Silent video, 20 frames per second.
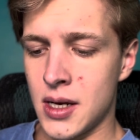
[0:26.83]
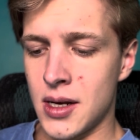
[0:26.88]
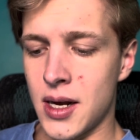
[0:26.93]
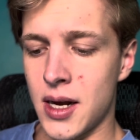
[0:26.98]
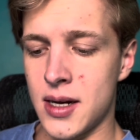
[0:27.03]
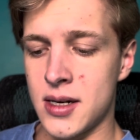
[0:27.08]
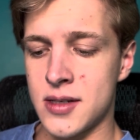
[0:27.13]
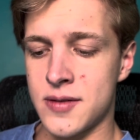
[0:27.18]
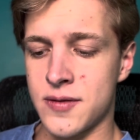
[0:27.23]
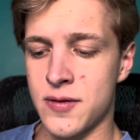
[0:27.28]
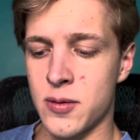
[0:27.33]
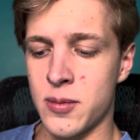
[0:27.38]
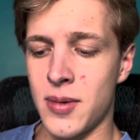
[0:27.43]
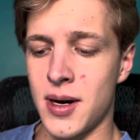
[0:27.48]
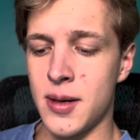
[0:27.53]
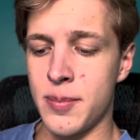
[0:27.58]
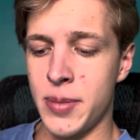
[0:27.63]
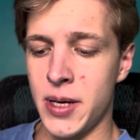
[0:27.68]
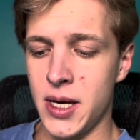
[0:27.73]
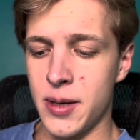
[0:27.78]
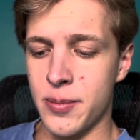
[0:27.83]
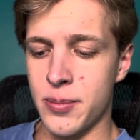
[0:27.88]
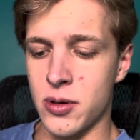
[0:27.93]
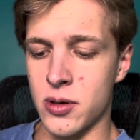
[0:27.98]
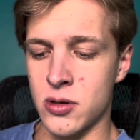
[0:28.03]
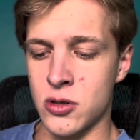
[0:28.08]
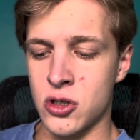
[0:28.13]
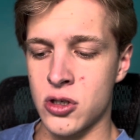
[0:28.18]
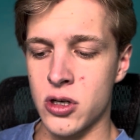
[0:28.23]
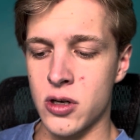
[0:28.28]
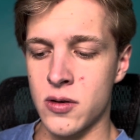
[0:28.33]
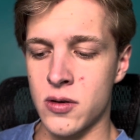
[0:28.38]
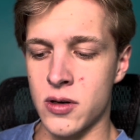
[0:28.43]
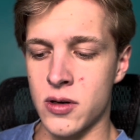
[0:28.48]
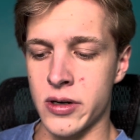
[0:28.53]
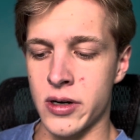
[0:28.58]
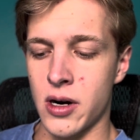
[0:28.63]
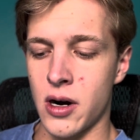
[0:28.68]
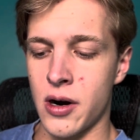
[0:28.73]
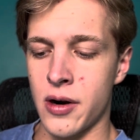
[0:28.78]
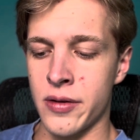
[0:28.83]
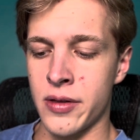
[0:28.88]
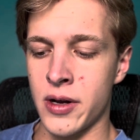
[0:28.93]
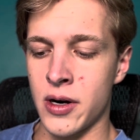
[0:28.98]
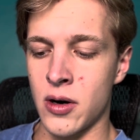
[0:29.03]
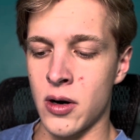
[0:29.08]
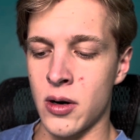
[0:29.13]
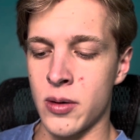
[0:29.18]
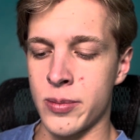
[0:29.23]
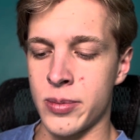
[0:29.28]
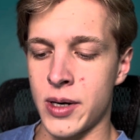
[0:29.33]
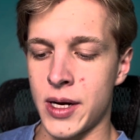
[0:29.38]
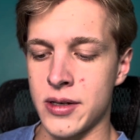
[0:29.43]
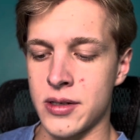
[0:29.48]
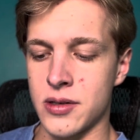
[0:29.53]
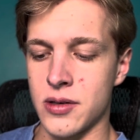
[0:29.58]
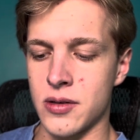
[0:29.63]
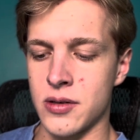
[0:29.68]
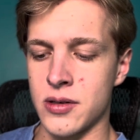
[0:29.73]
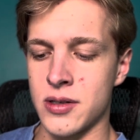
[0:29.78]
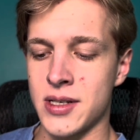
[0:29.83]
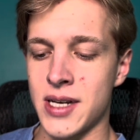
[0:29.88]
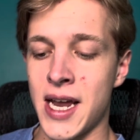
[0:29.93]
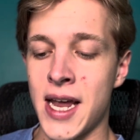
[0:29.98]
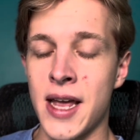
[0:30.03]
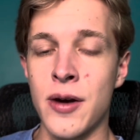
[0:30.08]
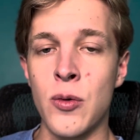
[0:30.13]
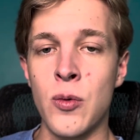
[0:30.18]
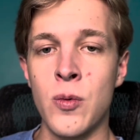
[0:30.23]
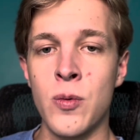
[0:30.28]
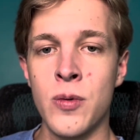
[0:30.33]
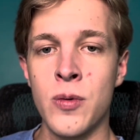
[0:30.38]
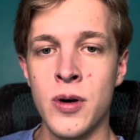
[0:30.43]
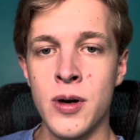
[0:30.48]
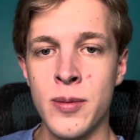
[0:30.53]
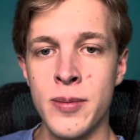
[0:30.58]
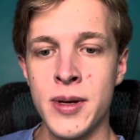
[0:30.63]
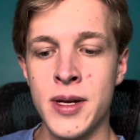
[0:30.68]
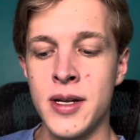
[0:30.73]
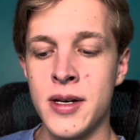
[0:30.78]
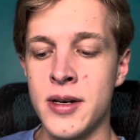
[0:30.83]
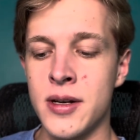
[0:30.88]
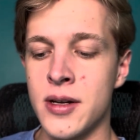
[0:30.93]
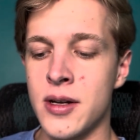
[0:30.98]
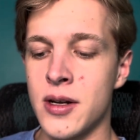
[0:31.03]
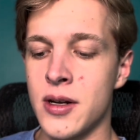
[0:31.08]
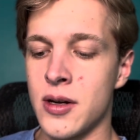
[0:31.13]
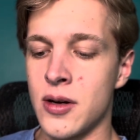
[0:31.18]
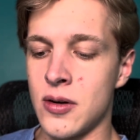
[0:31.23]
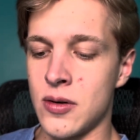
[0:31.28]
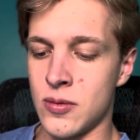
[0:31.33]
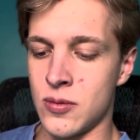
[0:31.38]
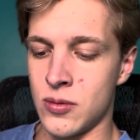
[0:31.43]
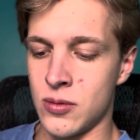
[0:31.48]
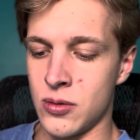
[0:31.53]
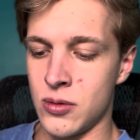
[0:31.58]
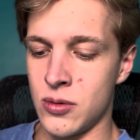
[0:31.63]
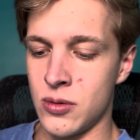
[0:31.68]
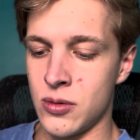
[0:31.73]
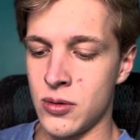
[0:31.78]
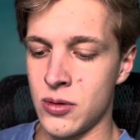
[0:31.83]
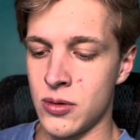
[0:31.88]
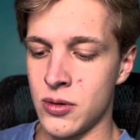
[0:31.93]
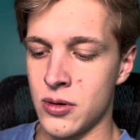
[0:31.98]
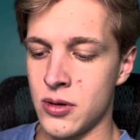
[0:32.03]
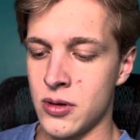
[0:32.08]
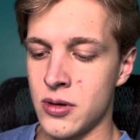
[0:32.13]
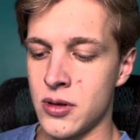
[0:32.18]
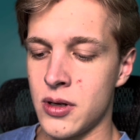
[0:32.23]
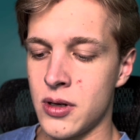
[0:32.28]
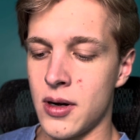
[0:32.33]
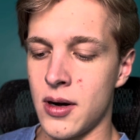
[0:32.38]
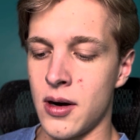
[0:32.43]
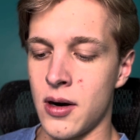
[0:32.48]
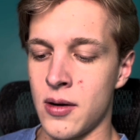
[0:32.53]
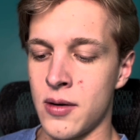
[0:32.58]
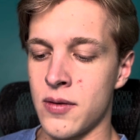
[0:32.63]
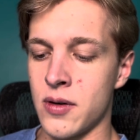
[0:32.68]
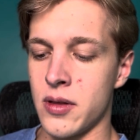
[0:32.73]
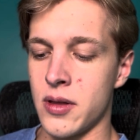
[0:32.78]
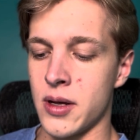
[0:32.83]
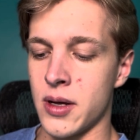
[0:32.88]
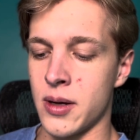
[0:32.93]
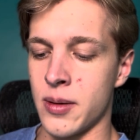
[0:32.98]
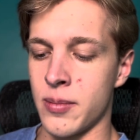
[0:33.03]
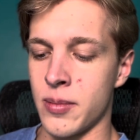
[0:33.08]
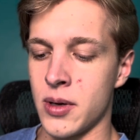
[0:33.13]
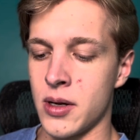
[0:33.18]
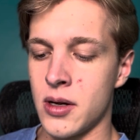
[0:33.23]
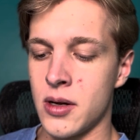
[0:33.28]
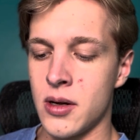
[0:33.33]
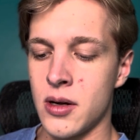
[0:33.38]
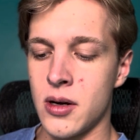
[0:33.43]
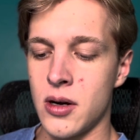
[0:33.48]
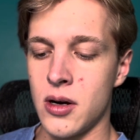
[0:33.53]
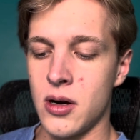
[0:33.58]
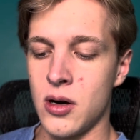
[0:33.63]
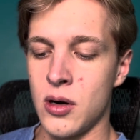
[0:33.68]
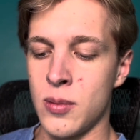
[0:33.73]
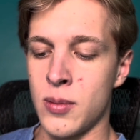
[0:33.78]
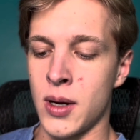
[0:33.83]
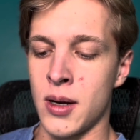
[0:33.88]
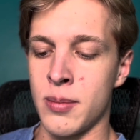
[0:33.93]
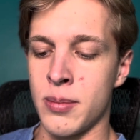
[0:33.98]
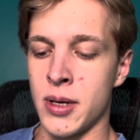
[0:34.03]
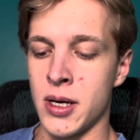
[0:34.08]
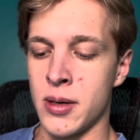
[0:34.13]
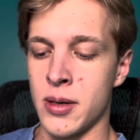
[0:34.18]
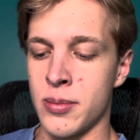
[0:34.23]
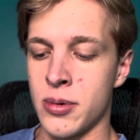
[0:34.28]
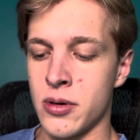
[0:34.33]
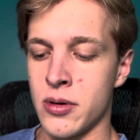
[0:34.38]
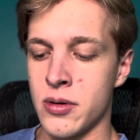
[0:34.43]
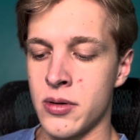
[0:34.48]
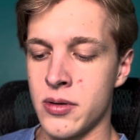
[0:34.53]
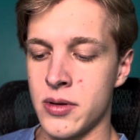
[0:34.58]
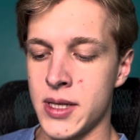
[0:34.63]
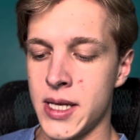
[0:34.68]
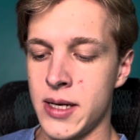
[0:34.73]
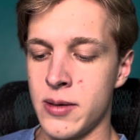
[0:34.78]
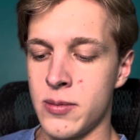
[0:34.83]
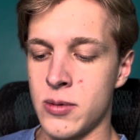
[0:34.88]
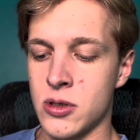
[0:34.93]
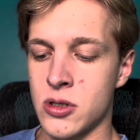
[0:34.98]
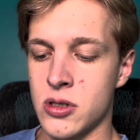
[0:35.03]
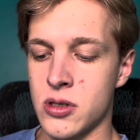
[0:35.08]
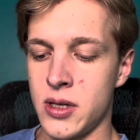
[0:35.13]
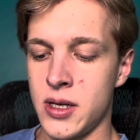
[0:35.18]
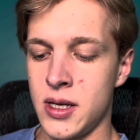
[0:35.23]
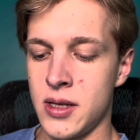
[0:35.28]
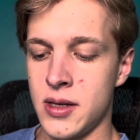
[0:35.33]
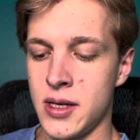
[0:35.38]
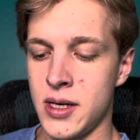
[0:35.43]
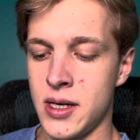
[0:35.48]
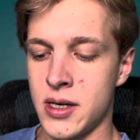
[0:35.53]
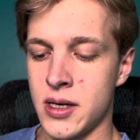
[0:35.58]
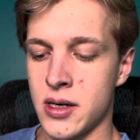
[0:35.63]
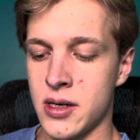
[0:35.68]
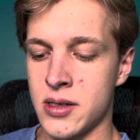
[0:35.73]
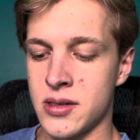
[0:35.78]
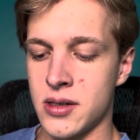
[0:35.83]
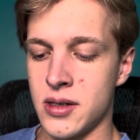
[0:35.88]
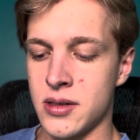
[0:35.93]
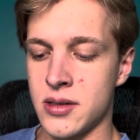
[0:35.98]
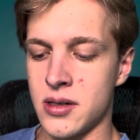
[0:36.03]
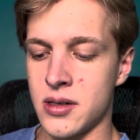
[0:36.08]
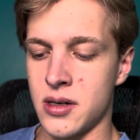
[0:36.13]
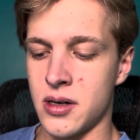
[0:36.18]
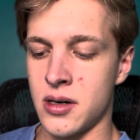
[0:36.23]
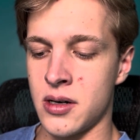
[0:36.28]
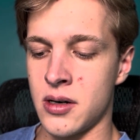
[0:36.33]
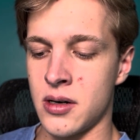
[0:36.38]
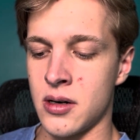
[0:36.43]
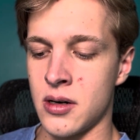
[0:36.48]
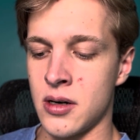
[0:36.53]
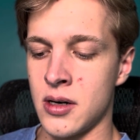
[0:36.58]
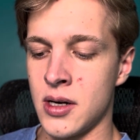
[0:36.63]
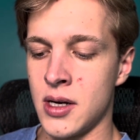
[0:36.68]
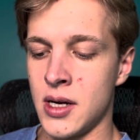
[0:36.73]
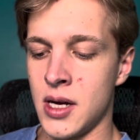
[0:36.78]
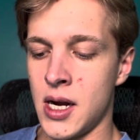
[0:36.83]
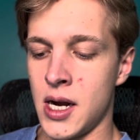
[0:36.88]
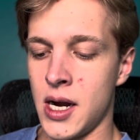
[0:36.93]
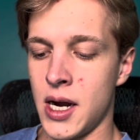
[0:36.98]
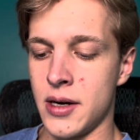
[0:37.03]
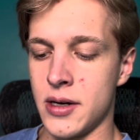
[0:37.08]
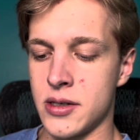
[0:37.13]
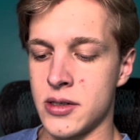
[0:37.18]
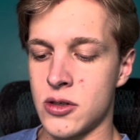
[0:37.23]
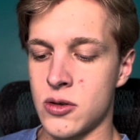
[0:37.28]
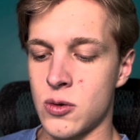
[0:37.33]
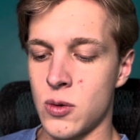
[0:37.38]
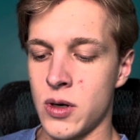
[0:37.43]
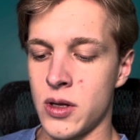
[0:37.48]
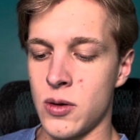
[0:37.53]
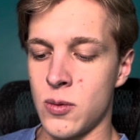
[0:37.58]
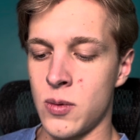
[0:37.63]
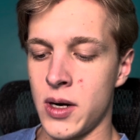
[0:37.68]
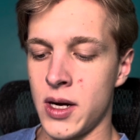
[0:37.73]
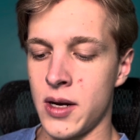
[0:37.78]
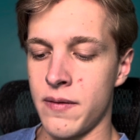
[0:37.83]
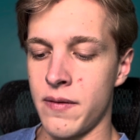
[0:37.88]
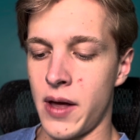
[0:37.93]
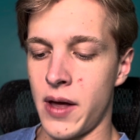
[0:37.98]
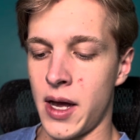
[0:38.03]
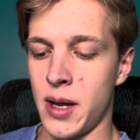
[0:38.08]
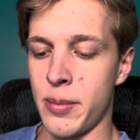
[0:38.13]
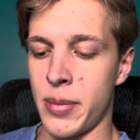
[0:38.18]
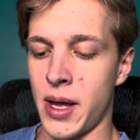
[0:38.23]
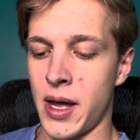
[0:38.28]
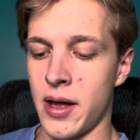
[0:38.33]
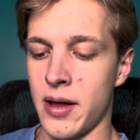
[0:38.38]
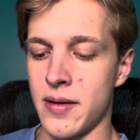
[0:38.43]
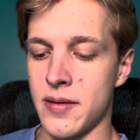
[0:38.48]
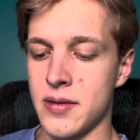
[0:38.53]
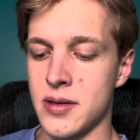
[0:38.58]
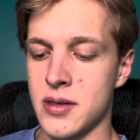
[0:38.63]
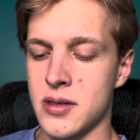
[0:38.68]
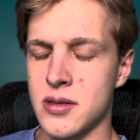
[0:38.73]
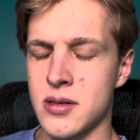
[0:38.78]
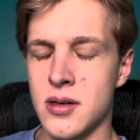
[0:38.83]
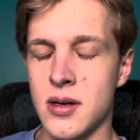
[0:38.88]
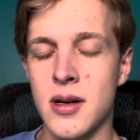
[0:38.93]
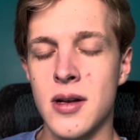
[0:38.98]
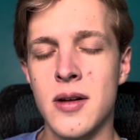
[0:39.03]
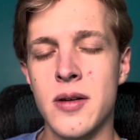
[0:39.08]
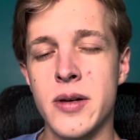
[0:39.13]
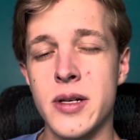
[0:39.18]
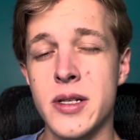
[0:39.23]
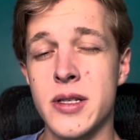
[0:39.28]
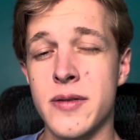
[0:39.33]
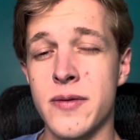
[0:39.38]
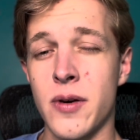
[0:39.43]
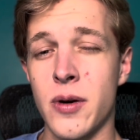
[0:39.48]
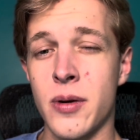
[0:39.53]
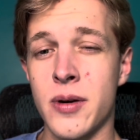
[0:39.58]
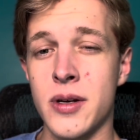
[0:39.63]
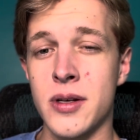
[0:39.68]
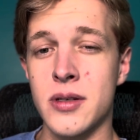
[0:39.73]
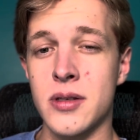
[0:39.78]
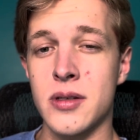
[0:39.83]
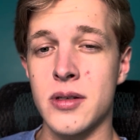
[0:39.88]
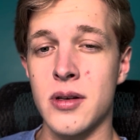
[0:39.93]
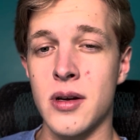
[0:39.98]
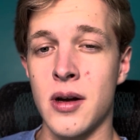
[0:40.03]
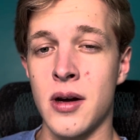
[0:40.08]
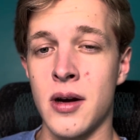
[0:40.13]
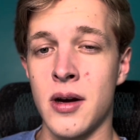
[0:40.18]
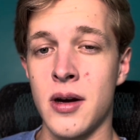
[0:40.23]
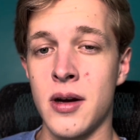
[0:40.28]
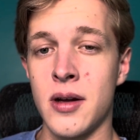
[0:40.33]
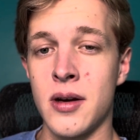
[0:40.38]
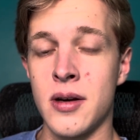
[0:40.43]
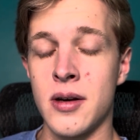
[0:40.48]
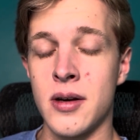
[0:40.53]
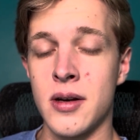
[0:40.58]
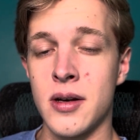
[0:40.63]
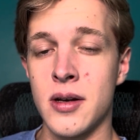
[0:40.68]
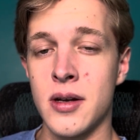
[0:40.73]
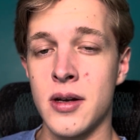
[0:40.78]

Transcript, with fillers: As for my people, children are their oppressors, and women rule over them. O my people, they which lead thee cause thee to err, and destroy the way of thy paths. Let's focus on